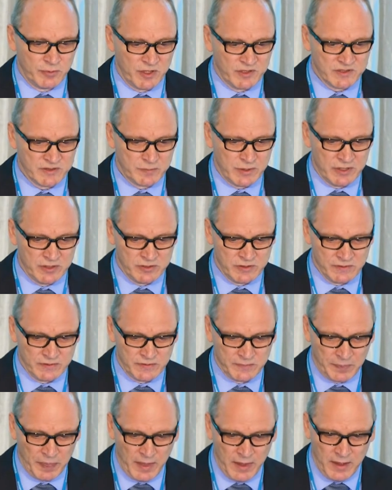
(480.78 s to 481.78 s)
POTS
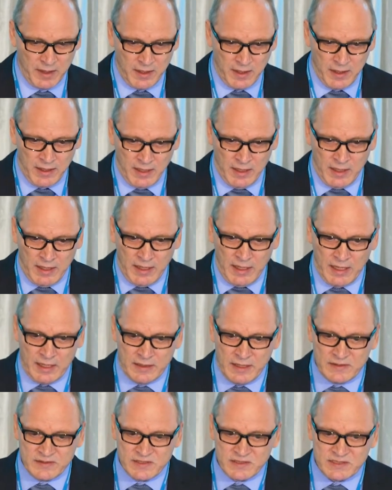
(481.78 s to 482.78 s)
patients.
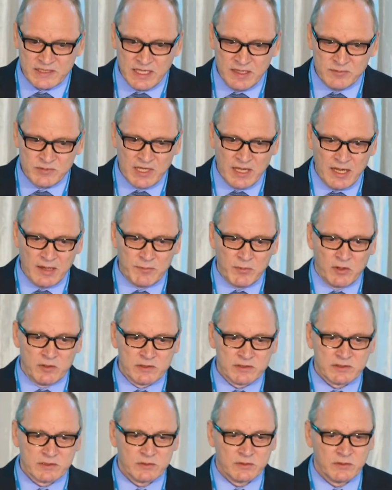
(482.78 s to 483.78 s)
And at the same time
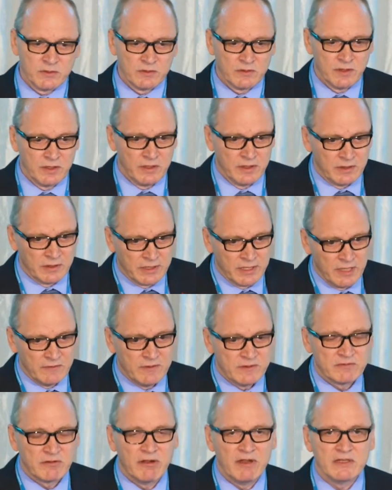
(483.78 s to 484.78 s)
also,
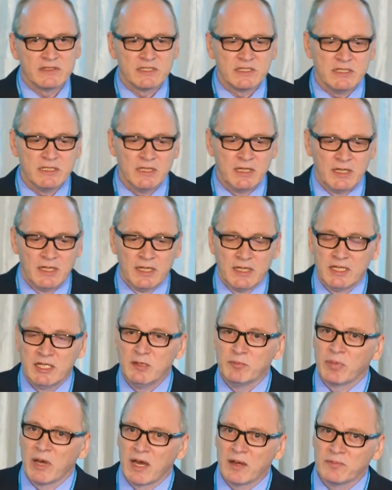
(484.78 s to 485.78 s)
Kevin Tracy, he
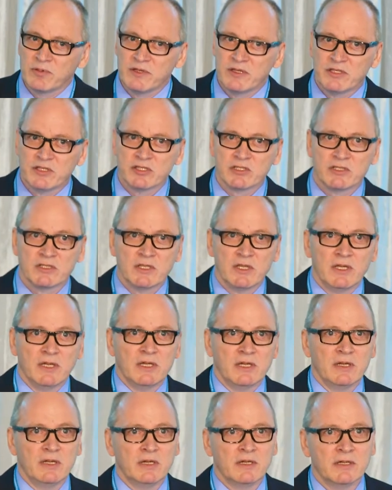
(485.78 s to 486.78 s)
published,
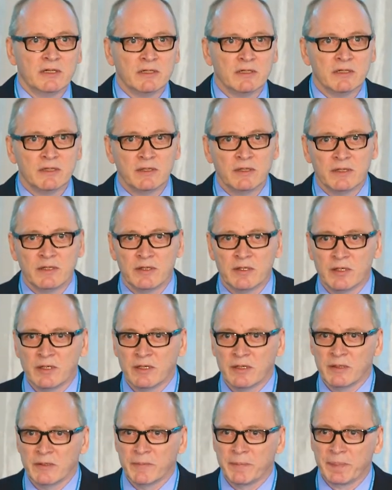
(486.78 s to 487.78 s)

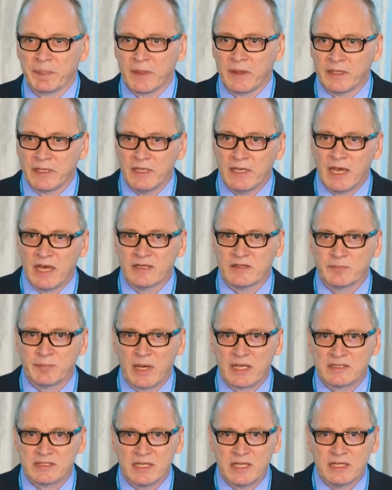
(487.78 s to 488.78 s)
he had a
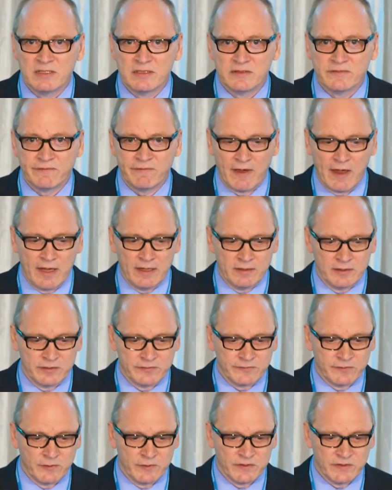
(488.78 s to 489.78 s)
patent filed
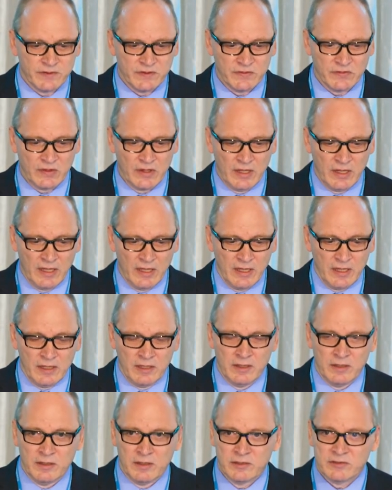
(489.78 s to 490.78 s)
for this
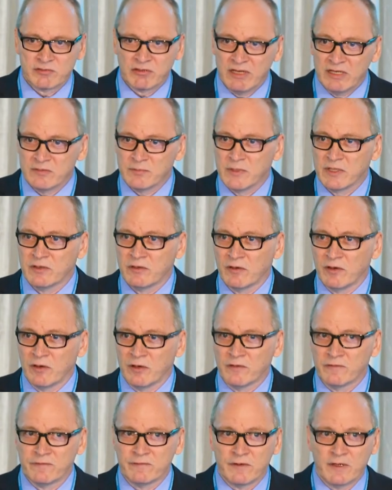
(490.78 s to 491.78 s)
treatment
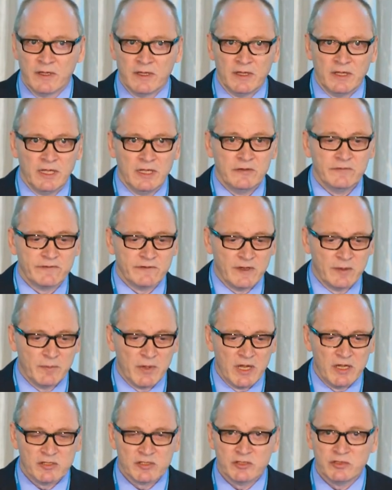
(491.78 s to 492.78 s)
of
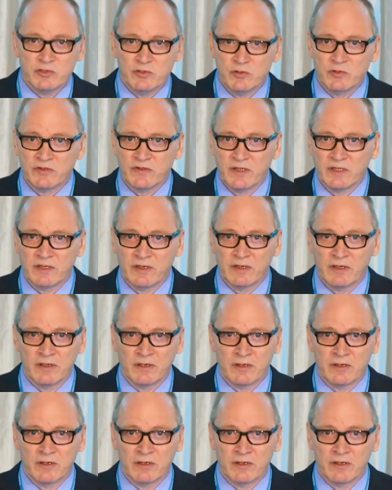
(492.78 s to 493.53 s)
inflammation using